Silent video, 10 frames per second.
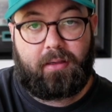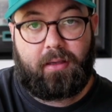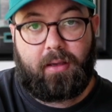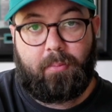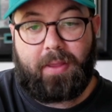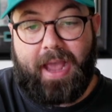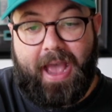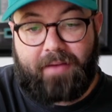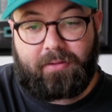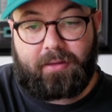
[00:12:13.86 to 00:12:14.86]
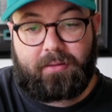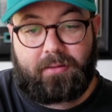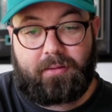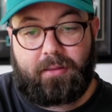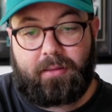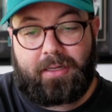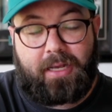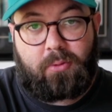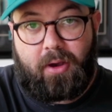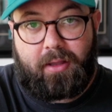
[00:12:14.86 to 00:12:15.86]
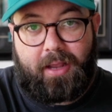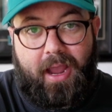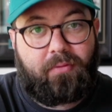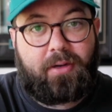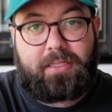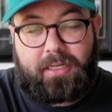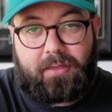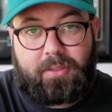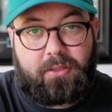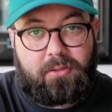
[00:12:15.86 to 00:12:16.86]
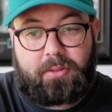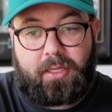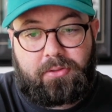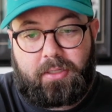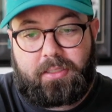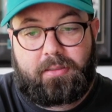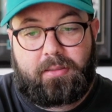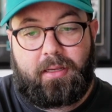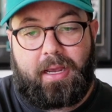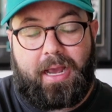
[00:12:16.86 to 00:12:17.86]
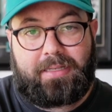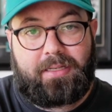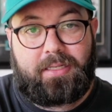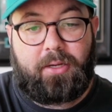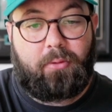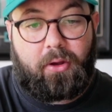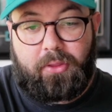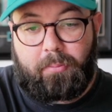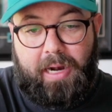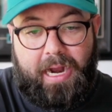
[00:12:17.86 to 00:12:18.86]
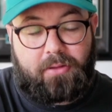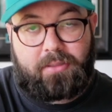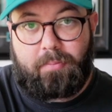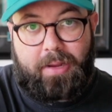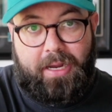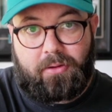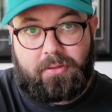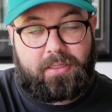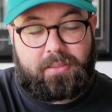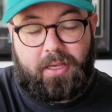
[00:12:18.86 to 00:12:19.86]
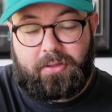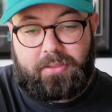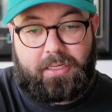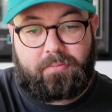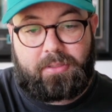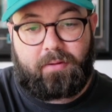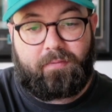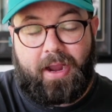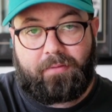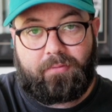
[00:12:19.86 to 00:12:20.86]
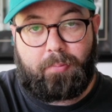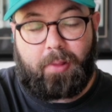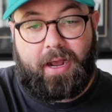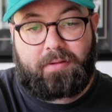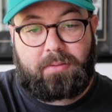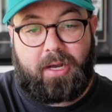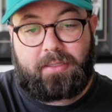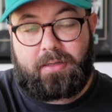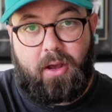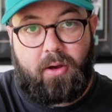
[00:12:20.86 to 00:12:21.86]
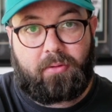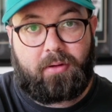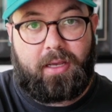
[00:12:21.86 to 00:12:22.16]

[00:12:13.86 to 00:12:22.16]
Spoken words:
But they haven't. And guess what? Every team deals with injuries. Has it derailed the Browns, the Bengals, these other teams that are fighting for playoff spots? No.